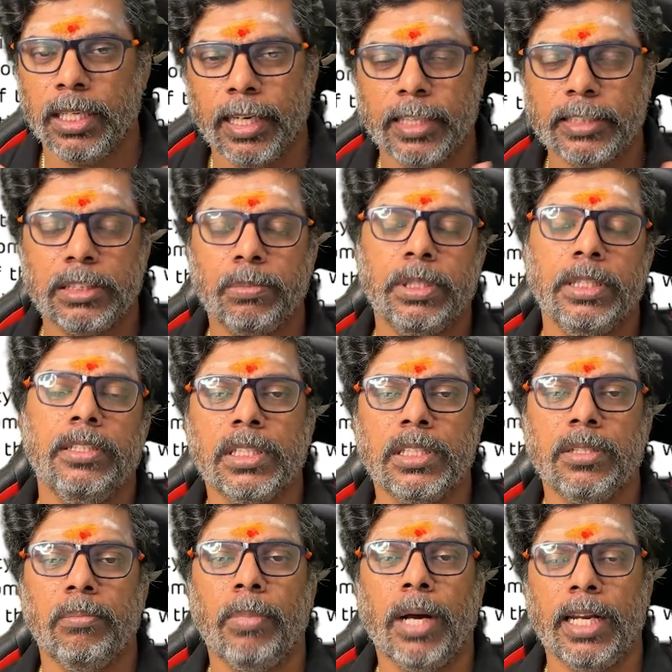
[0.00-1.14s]
has to be
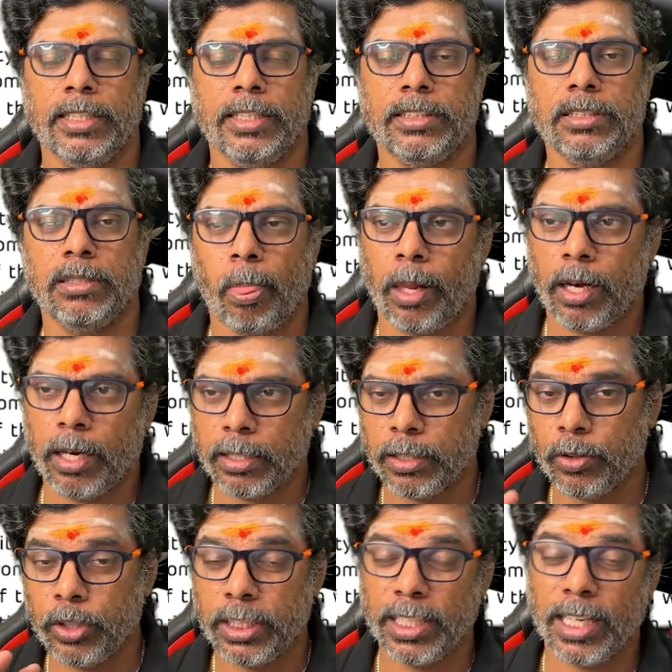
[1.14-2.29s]
balanced, or you
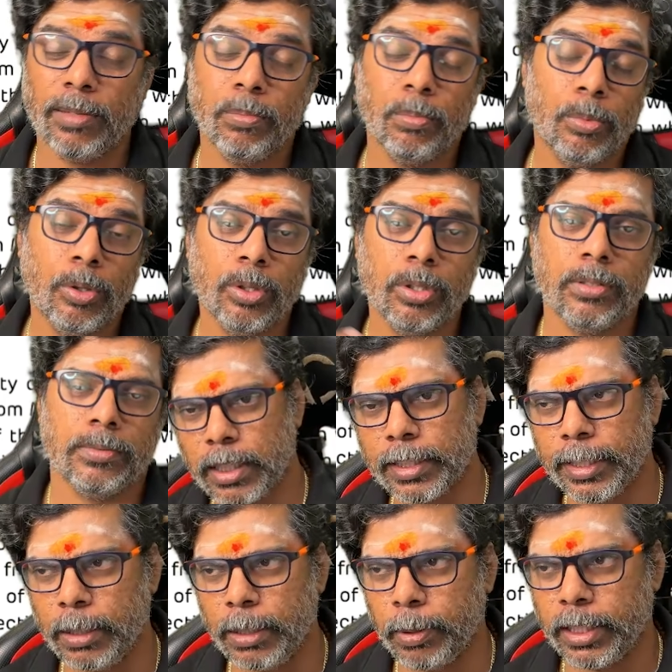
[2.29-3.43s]
need to have more
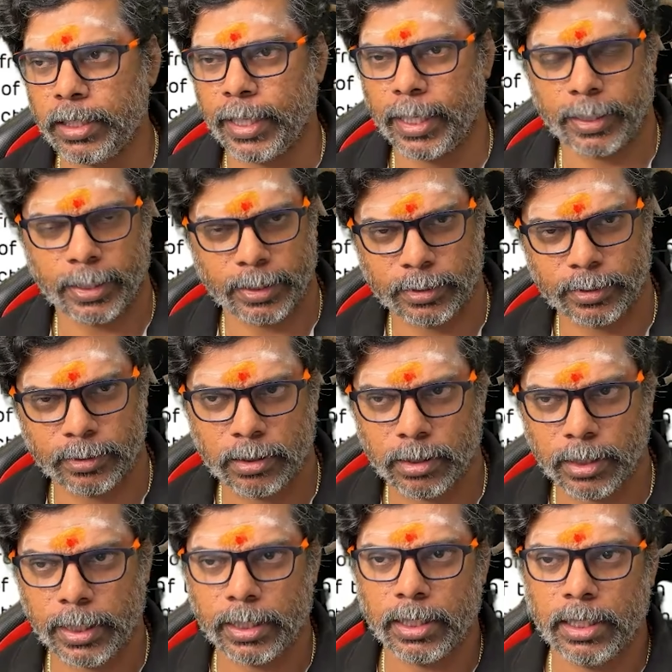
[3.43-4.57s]
independent directors,
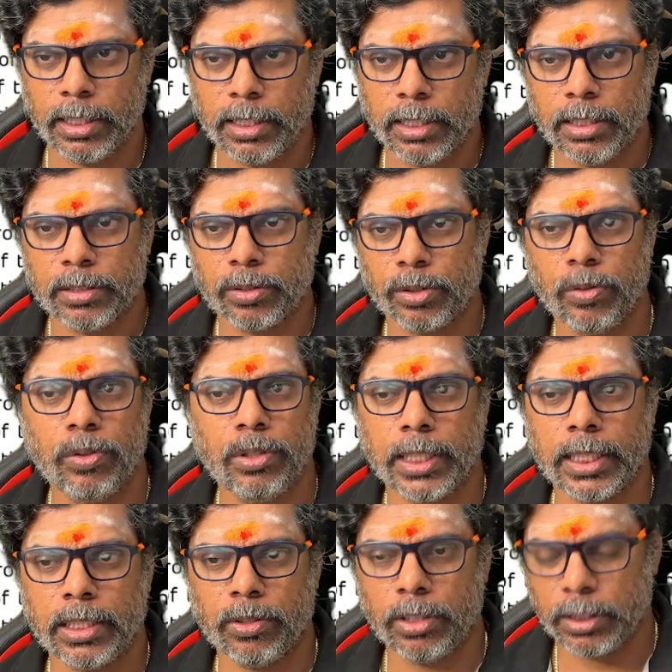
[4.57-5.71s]
right? So you need
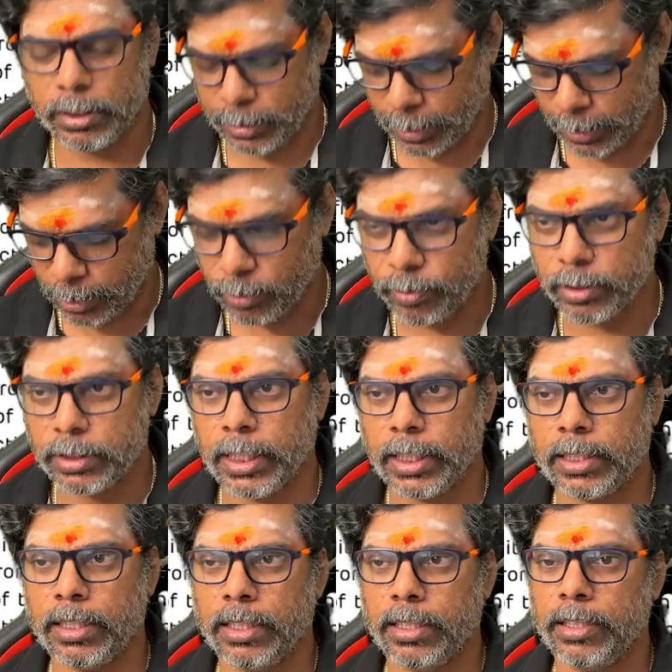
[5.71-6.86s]
to check. If you
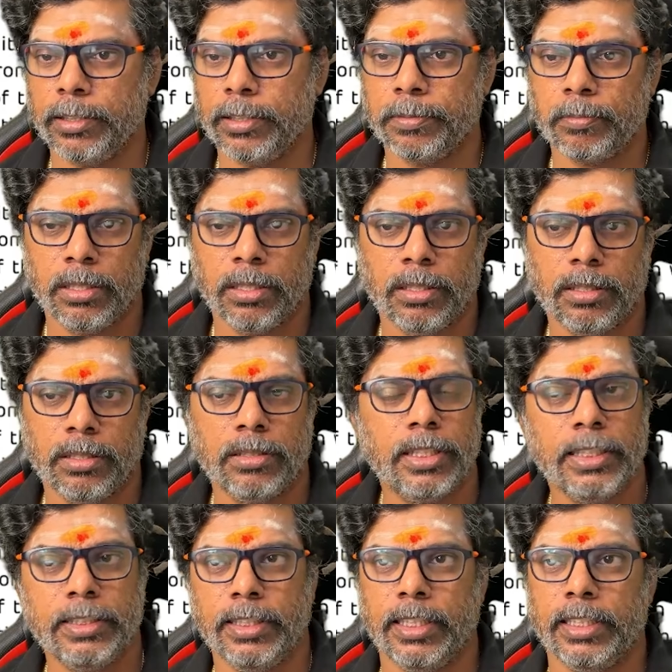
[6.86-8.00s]
check the
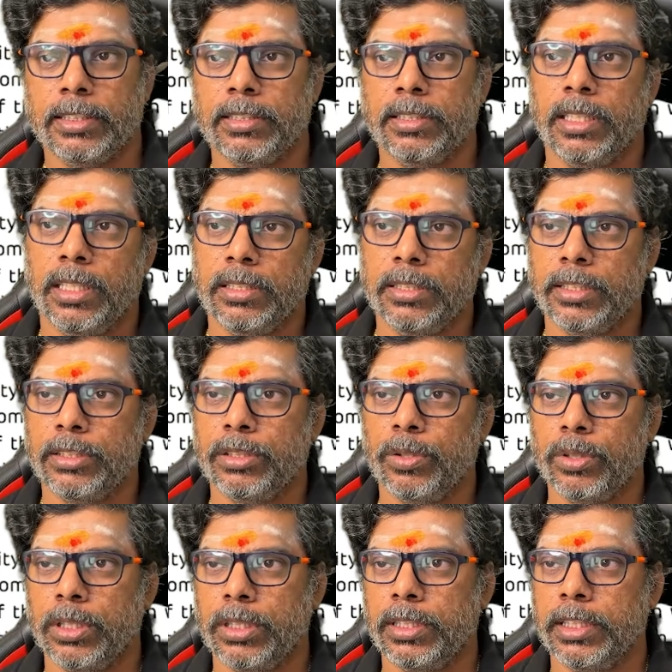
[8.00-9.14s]
TCS, I'll just show
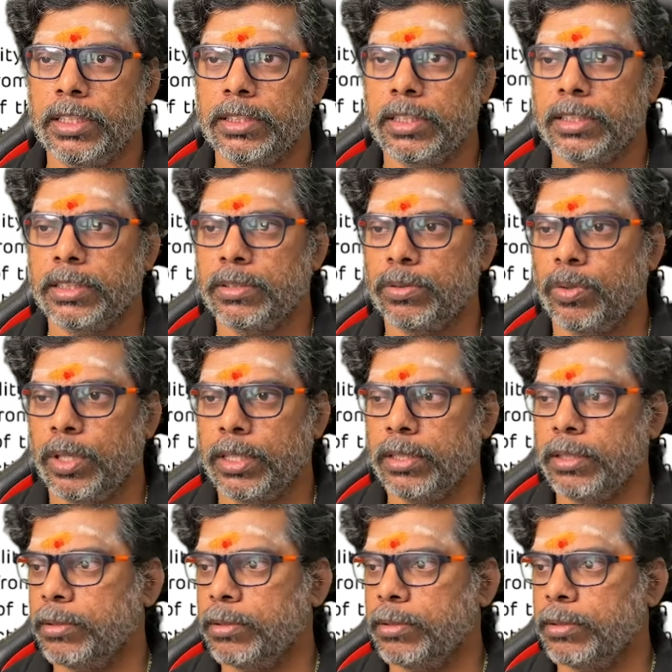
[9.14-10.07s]
the TCS one.